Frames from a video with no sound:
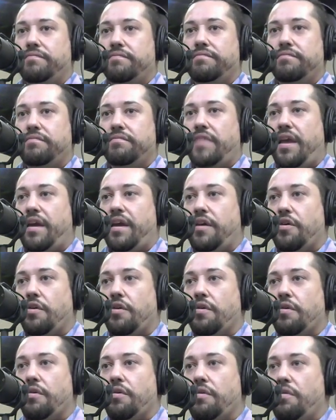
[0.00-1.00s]

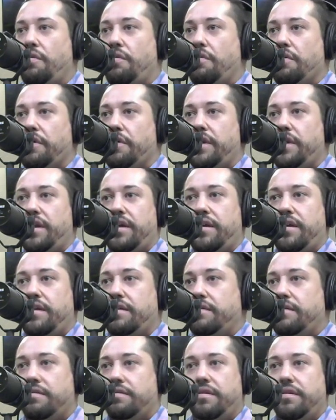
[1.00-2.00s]
anger or any
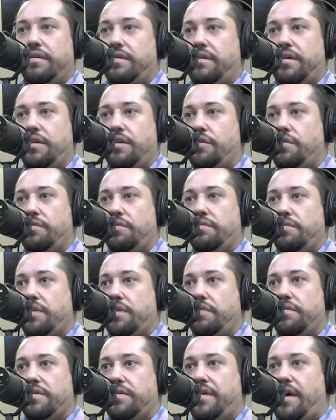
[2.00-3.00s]
issues I
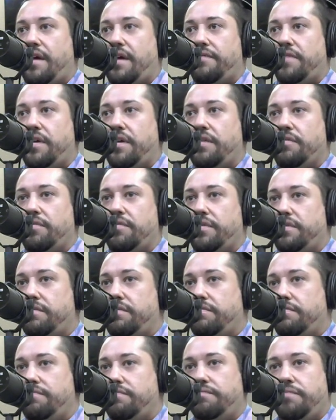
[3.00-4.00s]
was having with
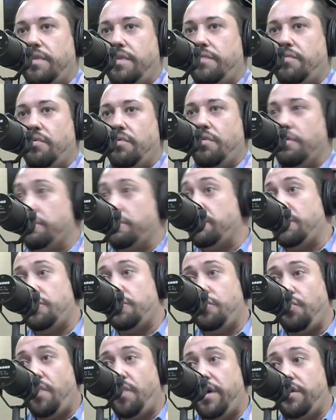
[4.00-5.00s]
people or
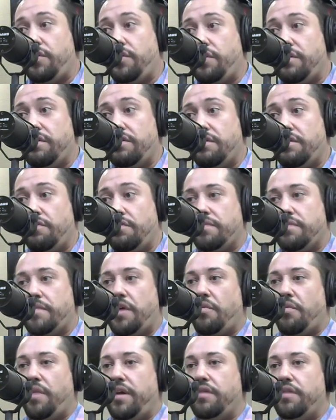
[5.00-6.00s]
situations. It was my
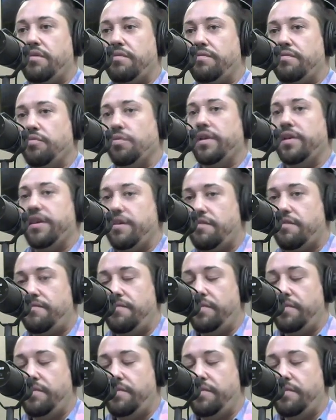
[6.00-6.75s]
way to relieve